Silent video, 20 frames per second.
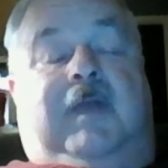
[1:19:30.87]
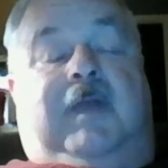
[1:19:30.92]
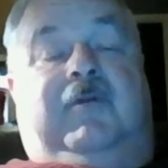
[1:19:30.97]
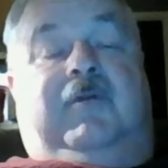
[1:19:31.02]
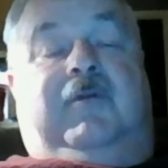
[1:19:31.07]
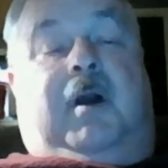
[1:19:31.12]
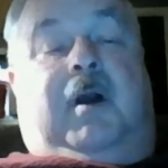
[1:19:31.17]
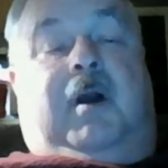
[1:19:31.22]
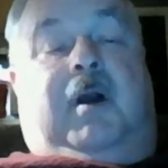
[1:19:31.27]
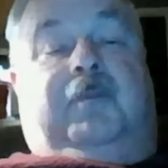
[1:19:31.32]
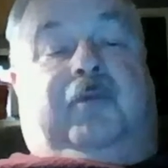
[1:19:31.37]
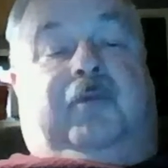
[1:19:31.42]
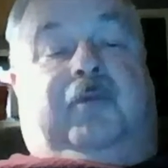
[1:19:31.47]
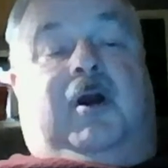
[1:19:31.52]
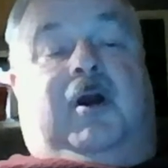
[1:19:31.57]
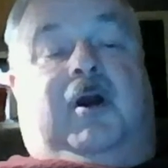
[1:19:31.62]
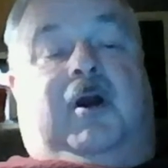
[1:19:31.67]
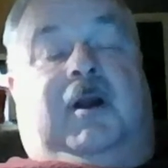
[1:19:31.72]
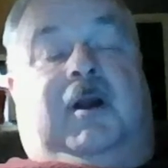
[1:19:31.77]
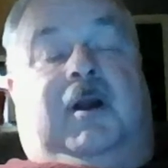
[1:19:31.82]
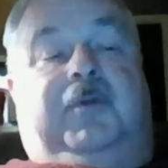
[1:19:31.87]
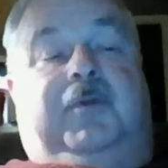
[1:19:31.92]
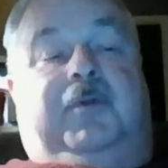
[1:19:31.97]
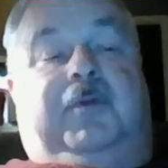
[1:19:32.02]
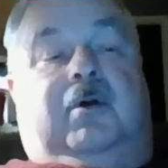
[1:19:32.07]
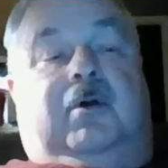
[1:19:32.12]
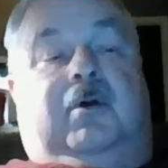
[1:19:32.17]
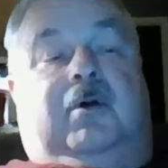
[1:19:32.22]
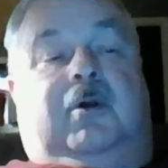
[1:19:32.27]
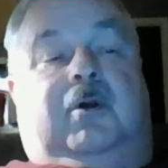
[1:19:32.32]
you brought up your